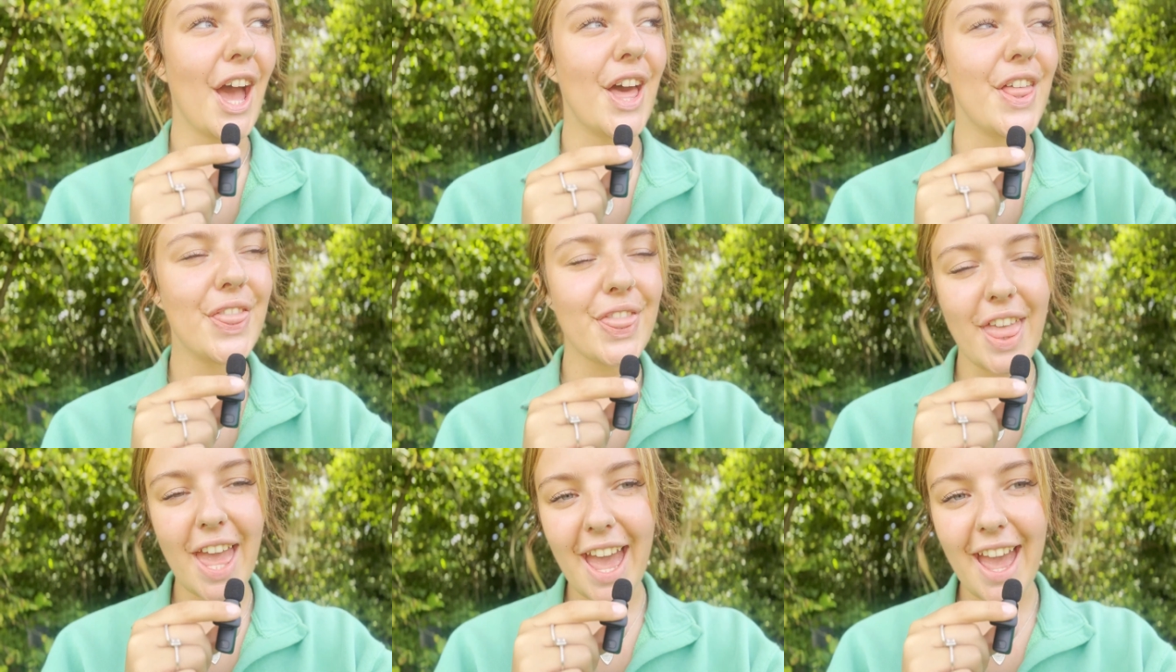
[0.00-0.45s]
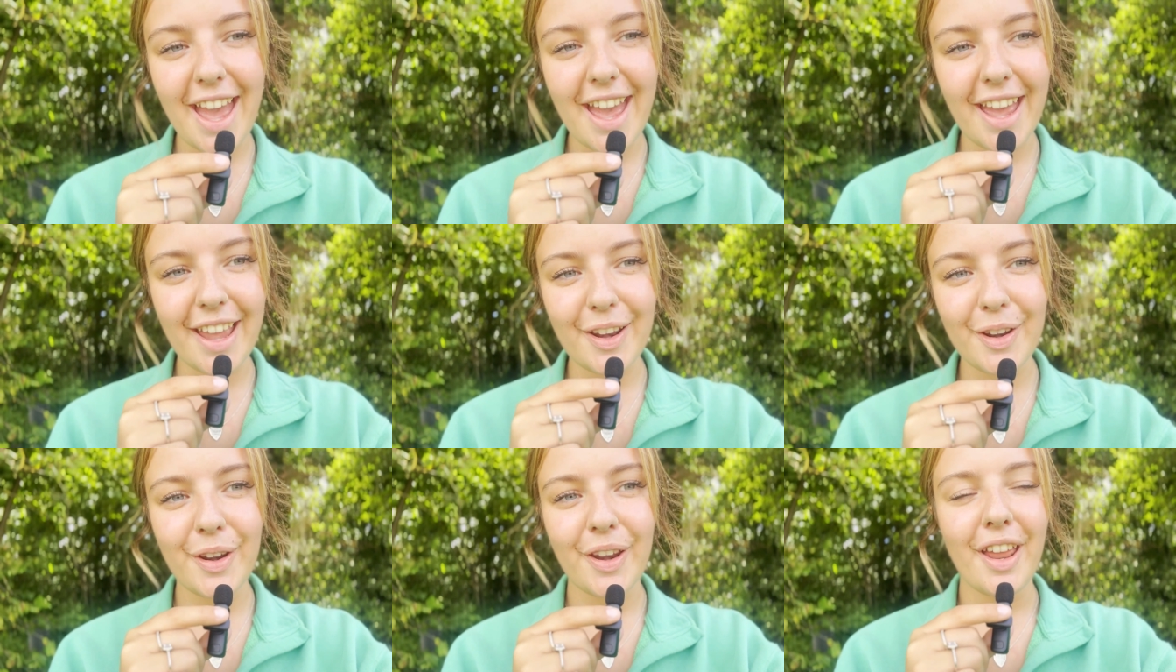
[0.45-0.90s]

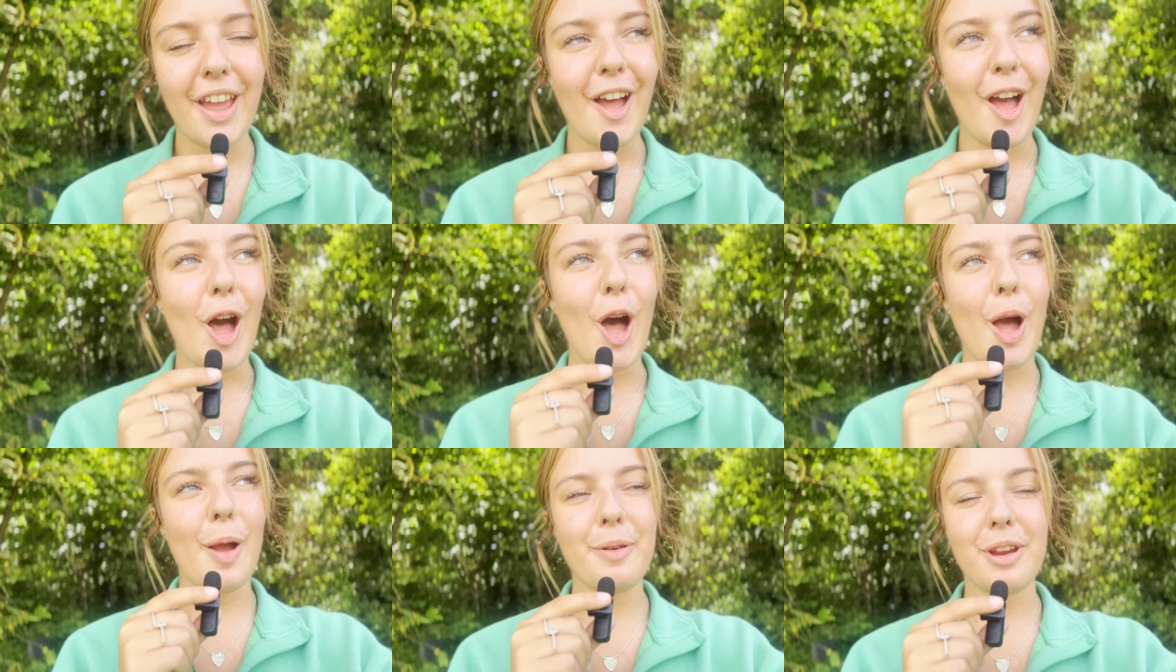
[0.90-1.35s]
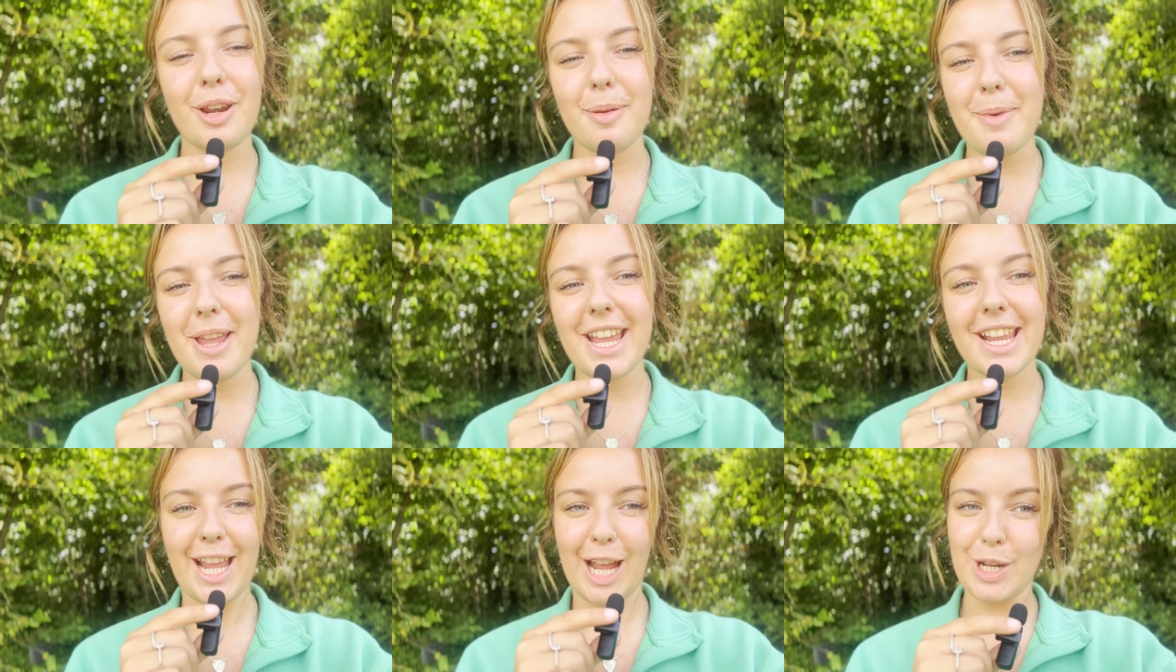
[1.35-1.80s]
then I'm going to be
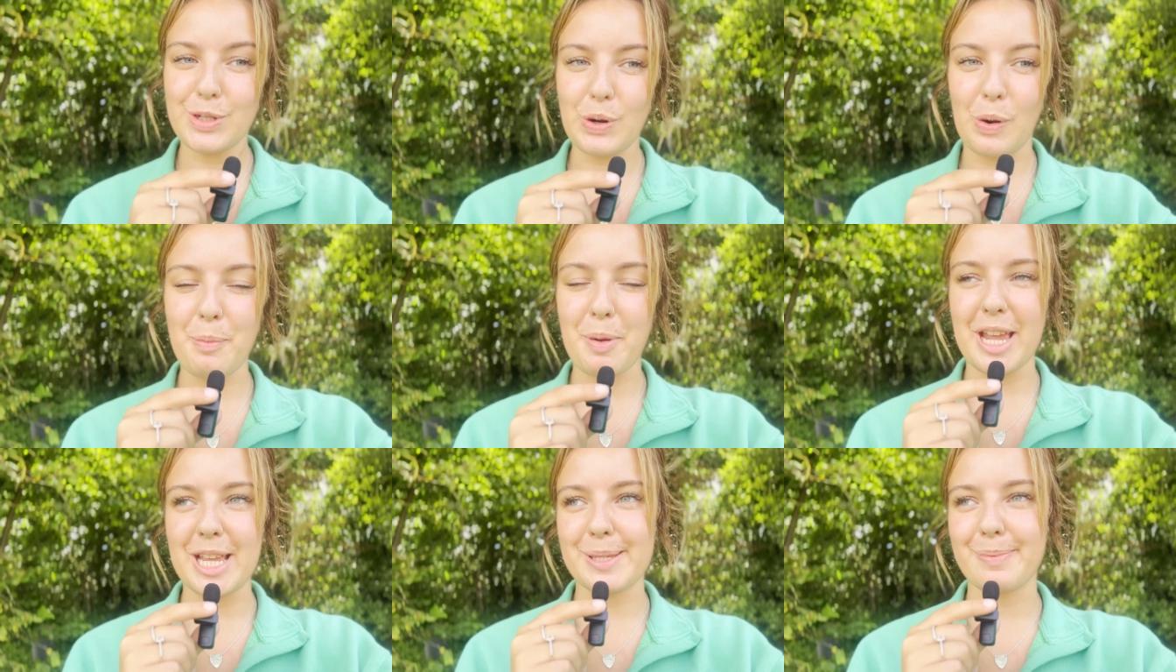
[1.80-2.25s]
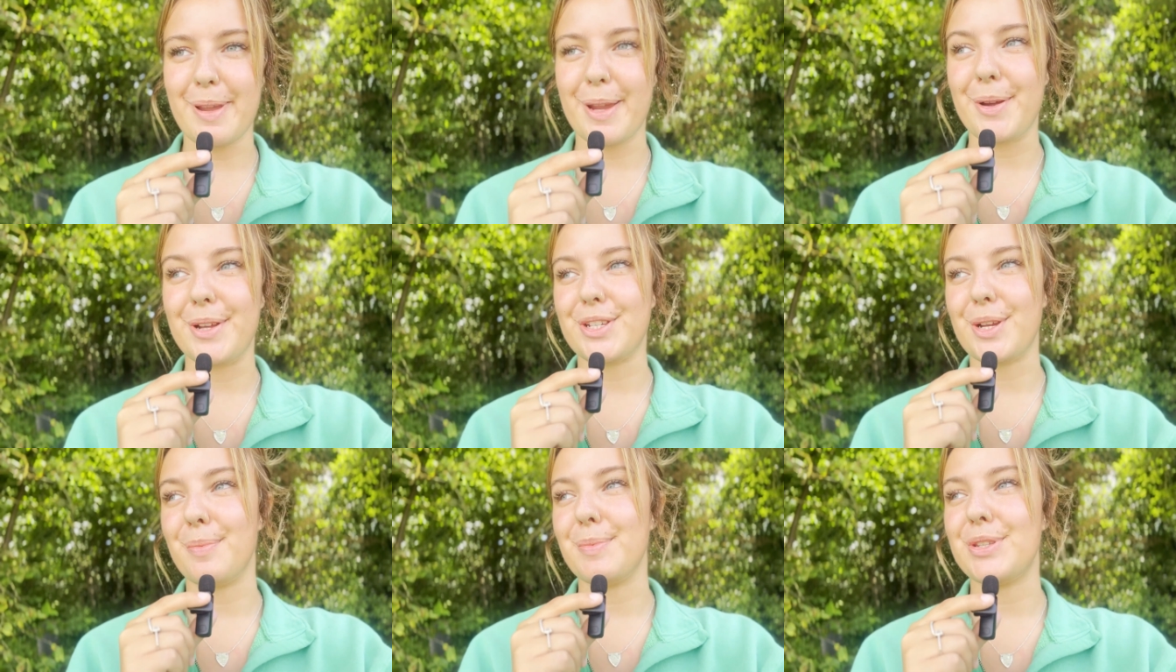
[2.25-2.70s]
at Cadwell BSB,
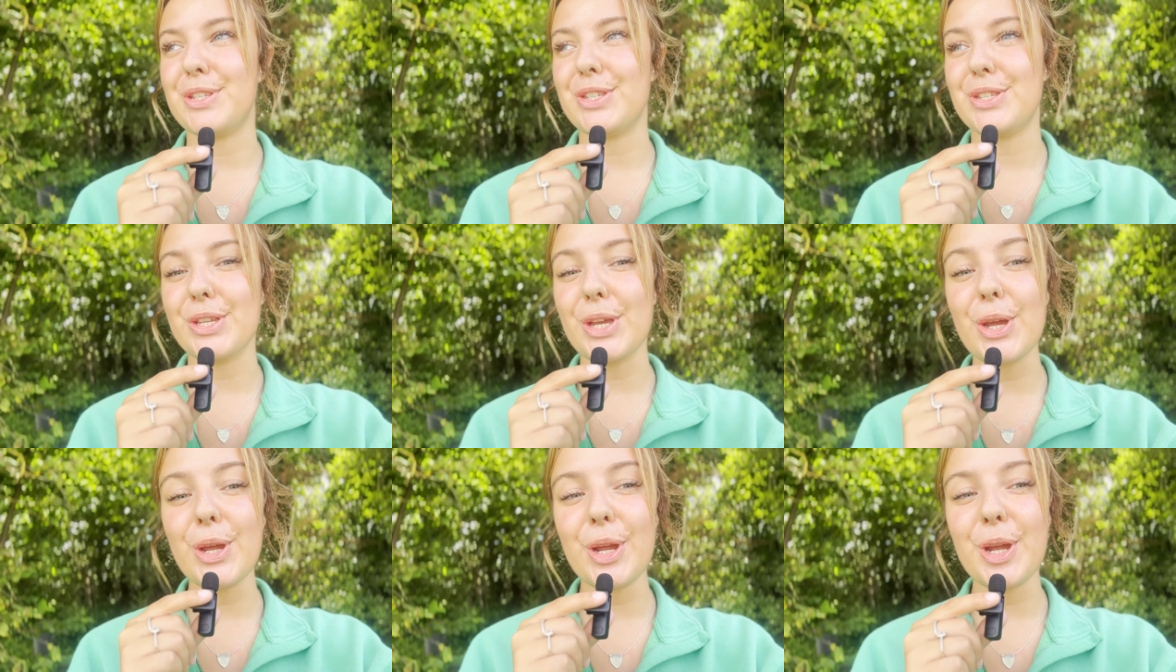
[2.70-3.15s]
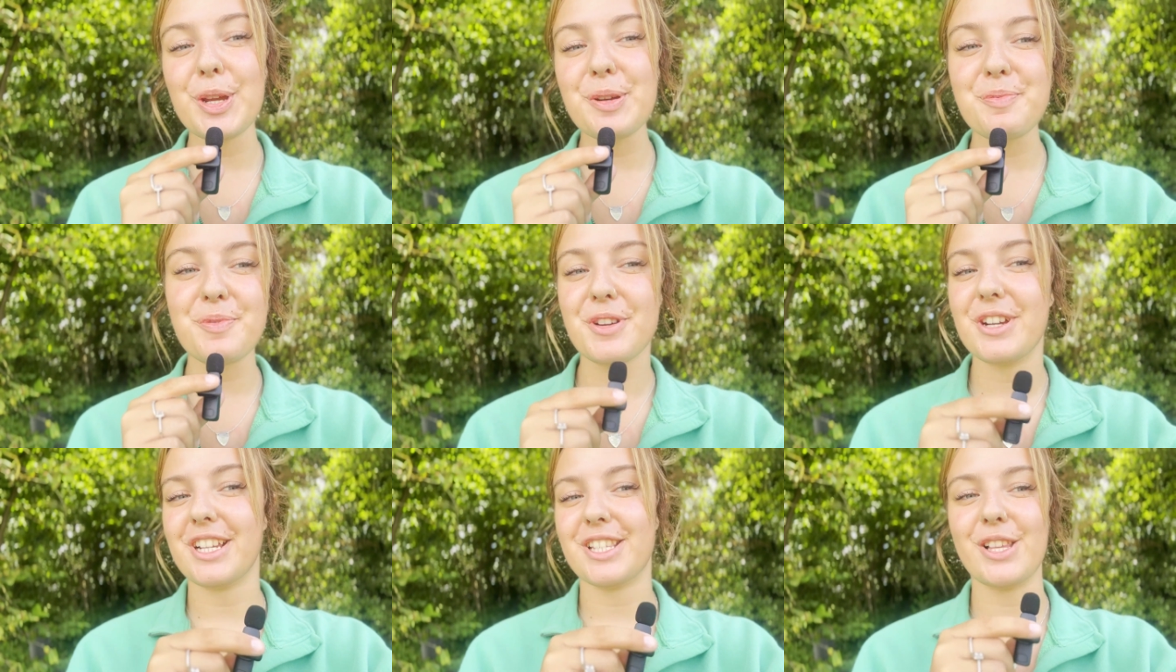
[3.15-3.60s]
which I'm super
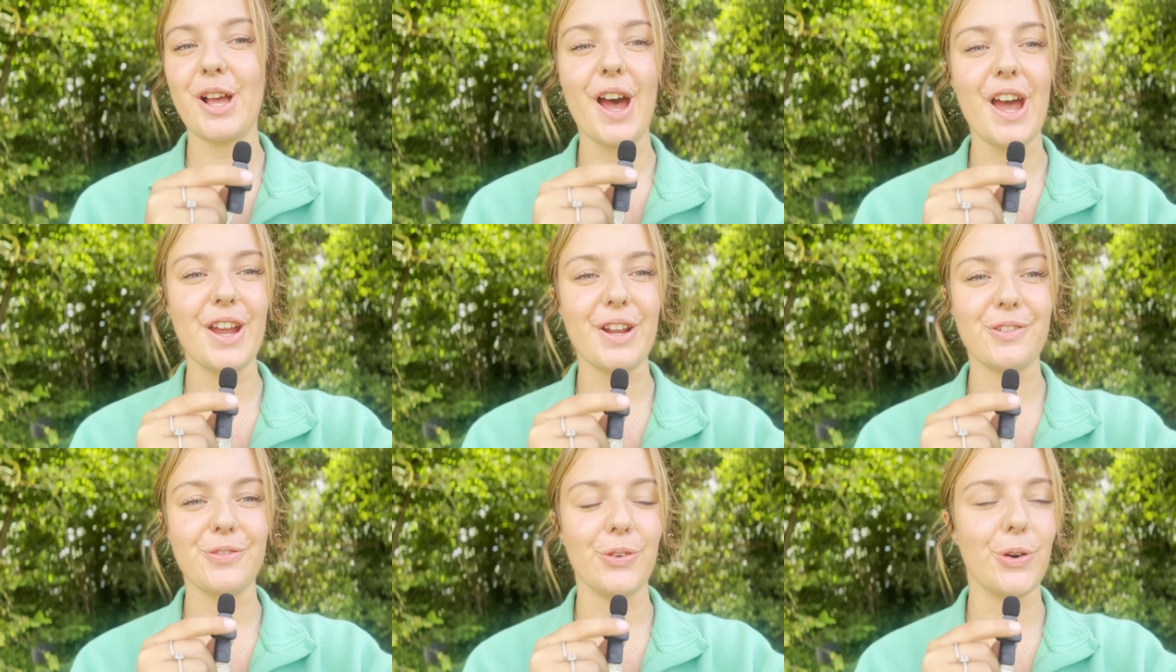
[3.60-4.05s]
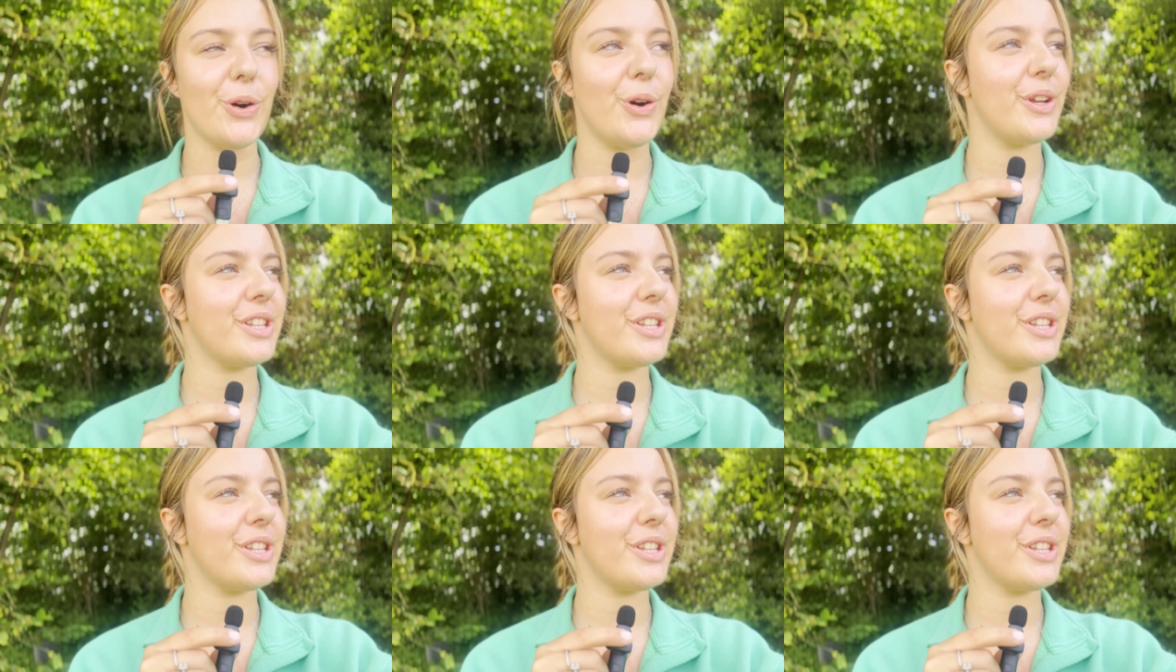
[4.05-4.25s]
excited for.